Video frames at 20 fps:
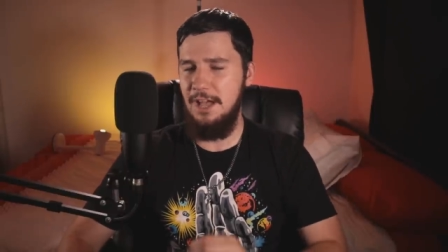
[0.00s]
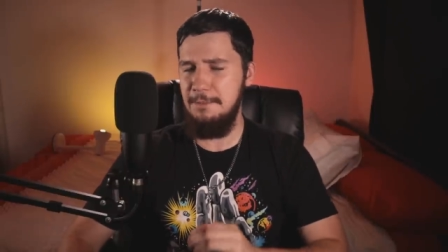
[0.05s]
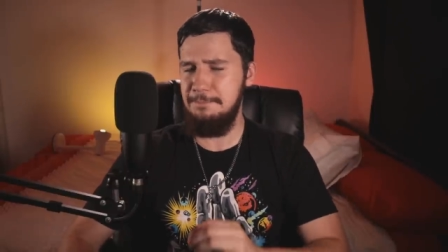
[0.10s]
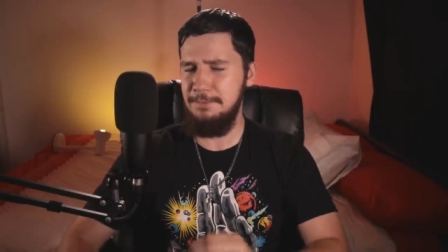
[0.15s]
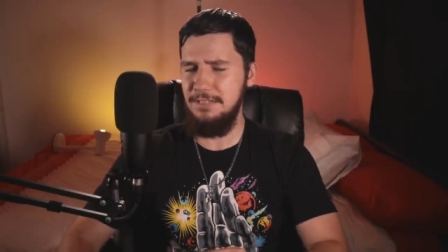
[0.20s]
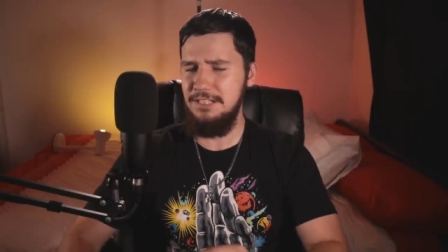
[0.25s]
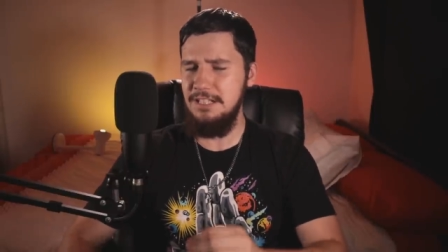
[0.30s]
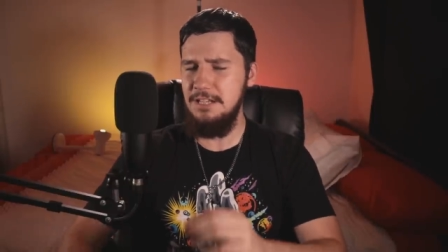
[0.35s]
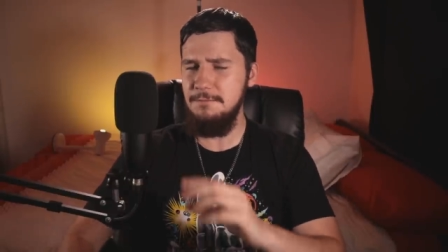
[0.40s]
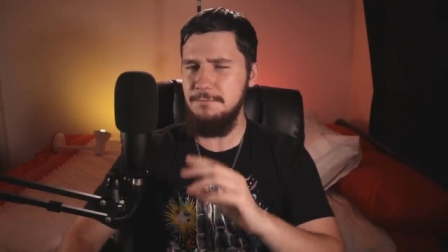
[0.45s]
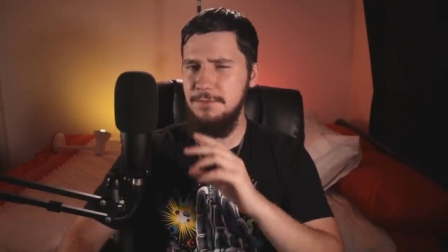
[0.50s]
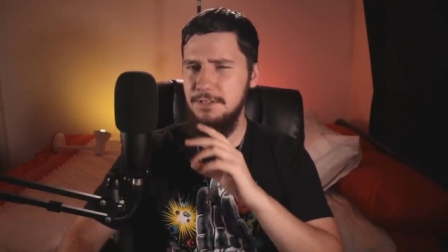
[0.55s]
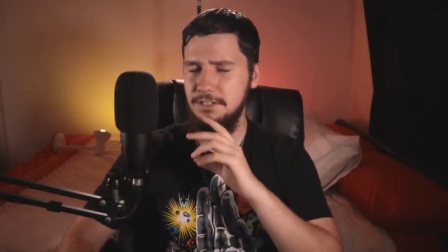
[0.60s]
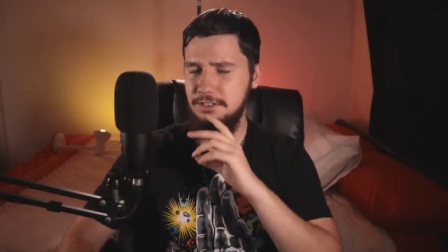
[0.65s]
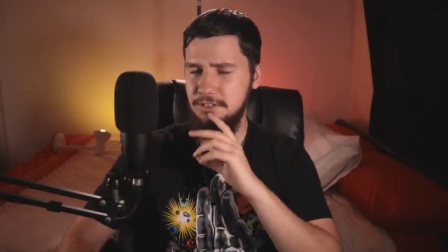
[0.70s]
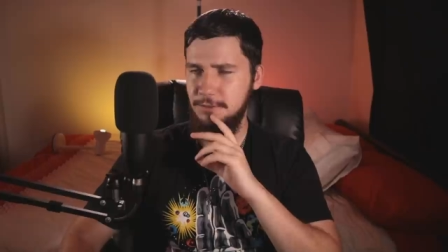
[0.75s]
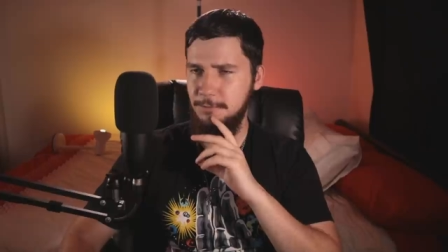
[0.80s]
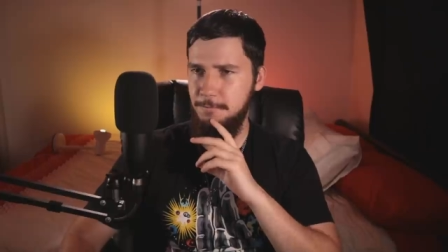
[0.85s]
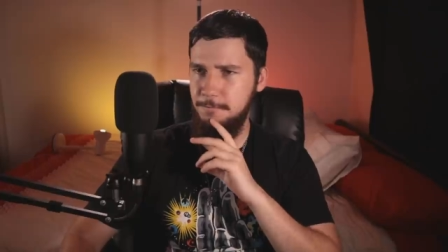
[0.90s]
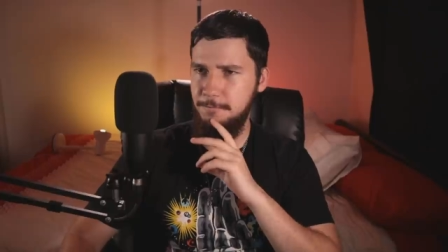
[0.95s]
I believe that
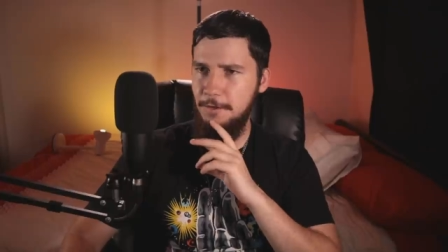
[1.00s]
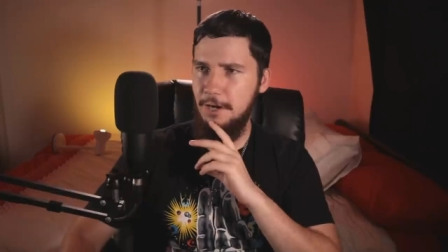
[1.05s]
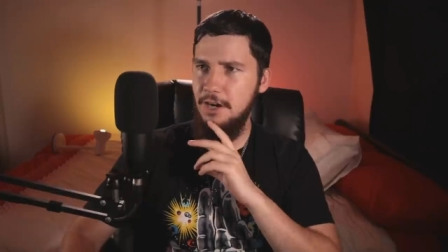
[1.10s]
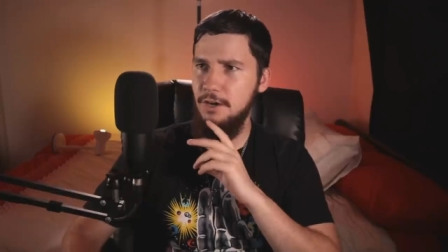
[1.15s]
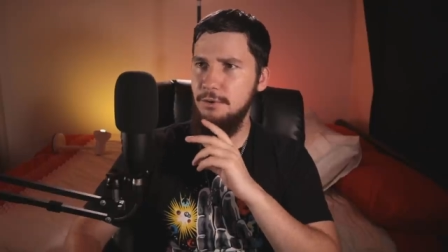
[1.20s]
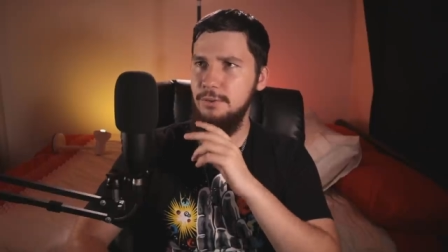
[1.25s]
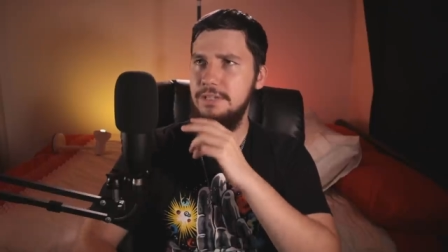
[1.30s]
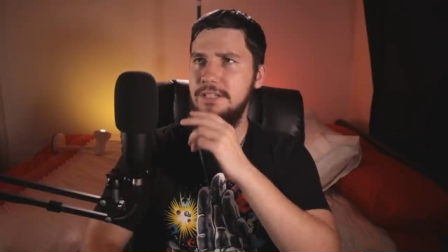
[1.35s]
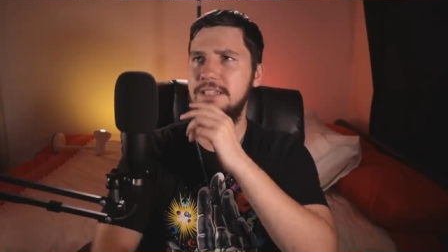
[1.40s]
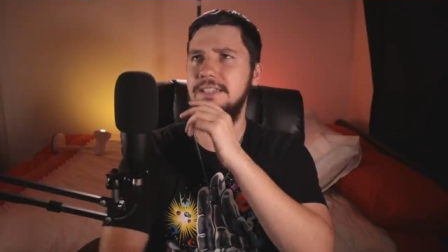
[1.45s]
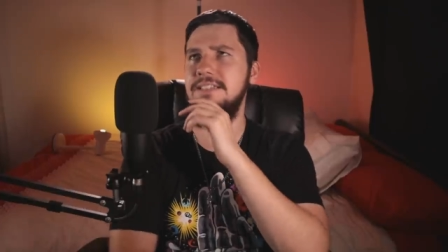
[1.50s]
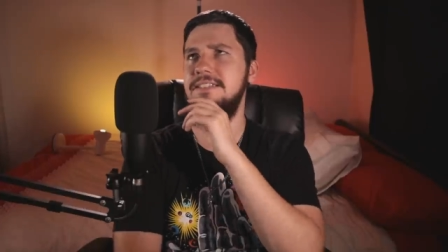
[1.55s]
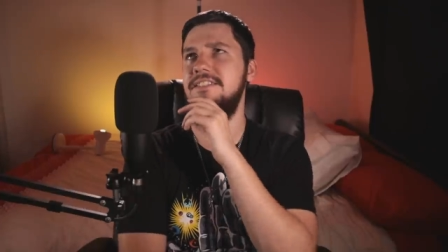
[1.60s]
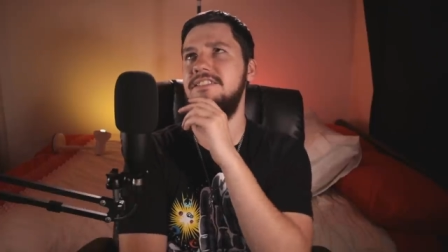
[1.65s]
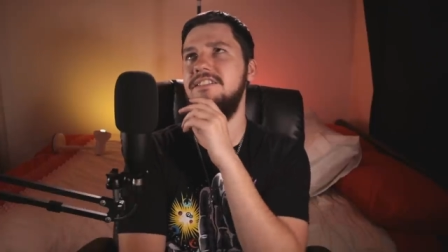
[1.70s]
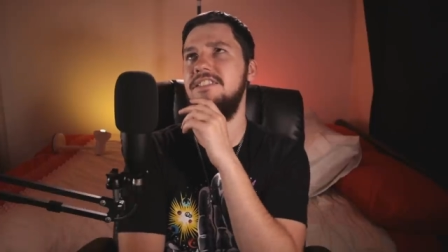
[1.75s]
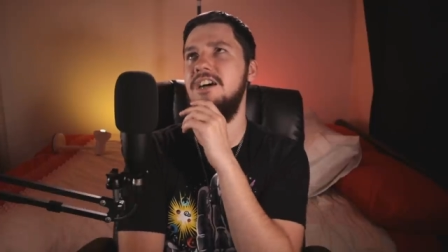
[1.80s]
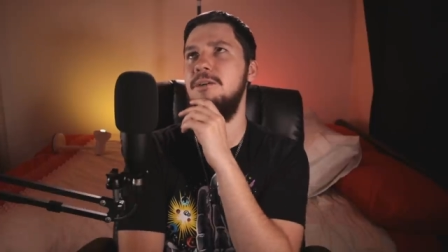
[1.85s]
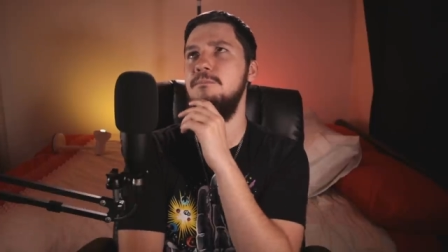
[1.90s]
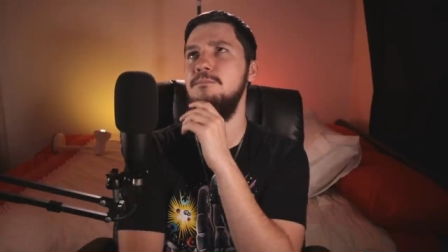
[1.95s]
Safari is
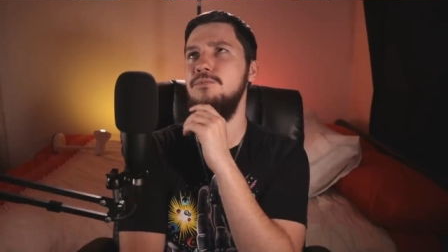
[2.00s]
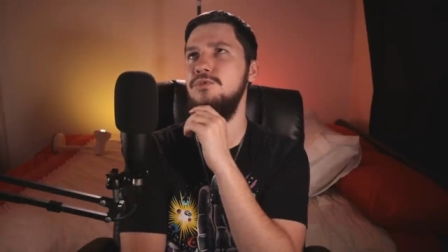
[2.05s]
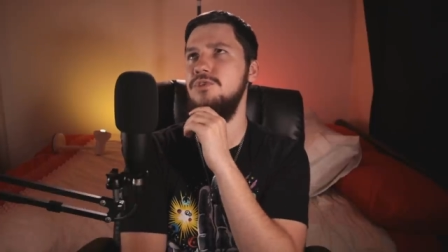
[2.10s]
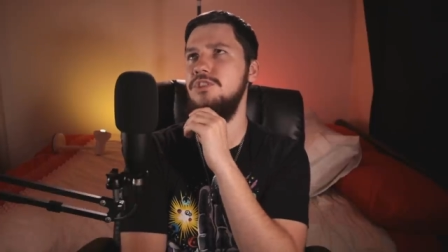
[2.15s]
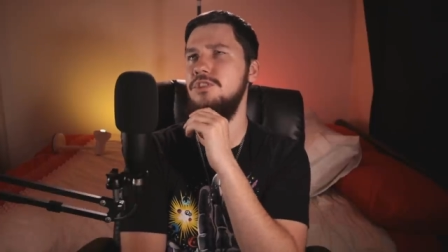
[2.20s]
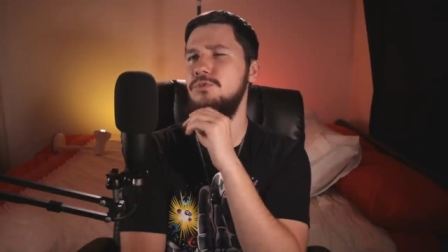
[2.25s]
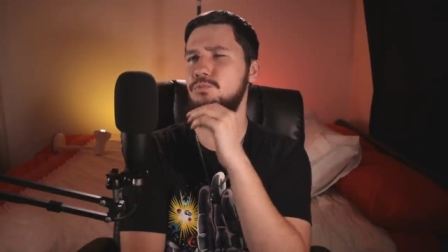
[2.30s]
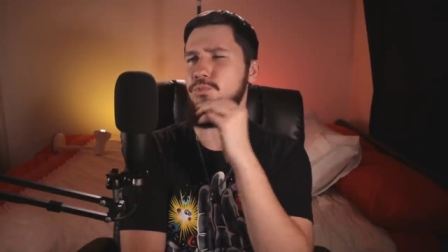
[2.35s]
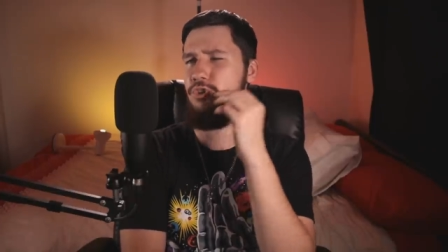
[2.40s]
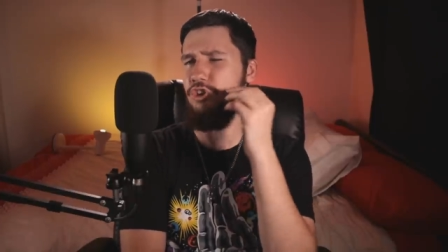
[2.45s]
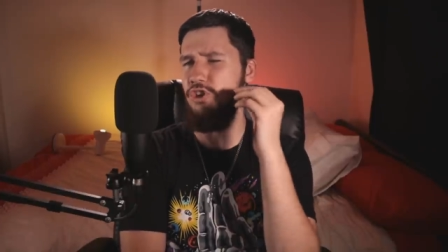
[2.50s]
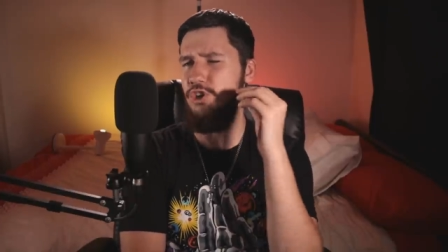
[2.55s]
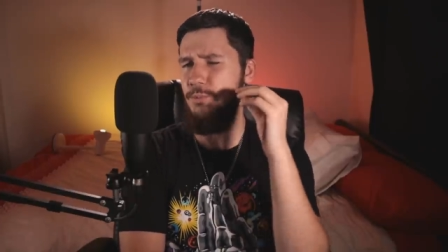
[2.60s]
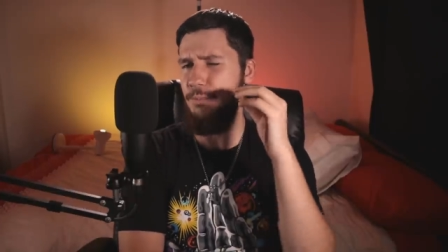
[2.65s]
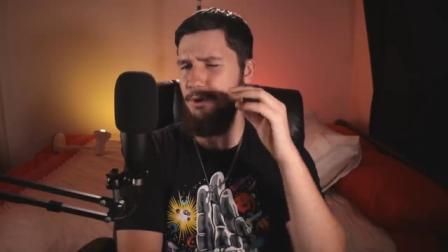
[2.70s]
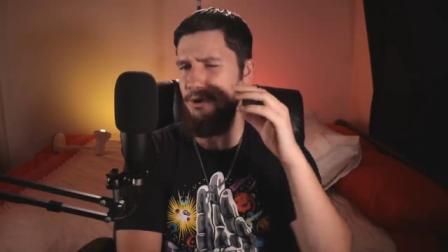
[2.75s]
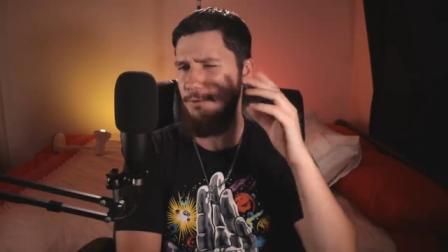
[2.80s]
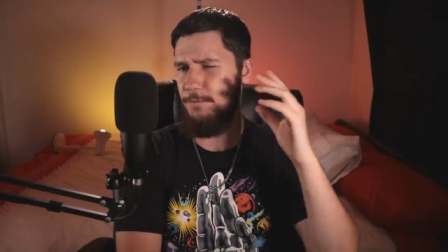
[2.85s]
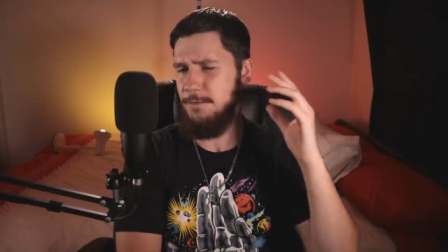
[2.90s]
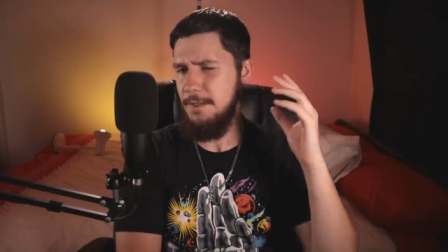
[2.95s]
somewhere in the
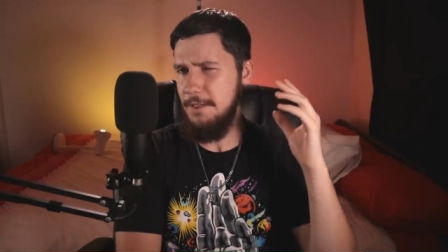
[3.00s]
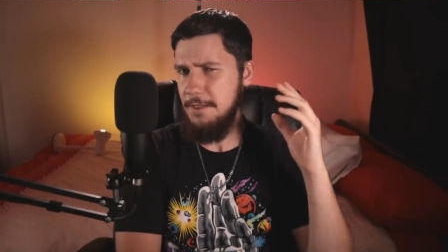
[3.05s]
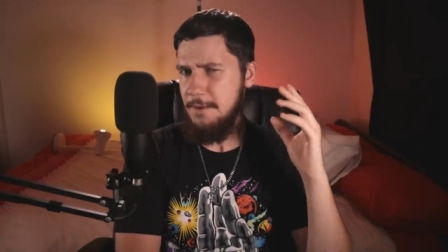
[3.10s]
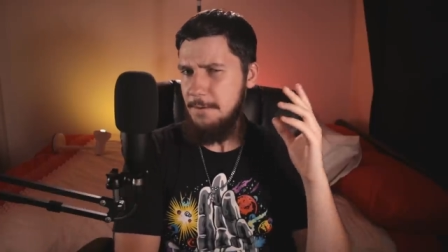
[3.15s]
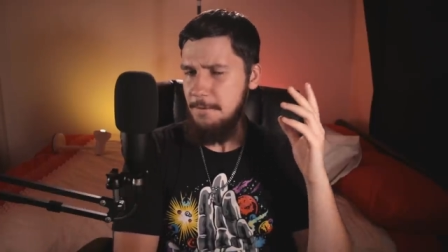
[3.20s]
realm of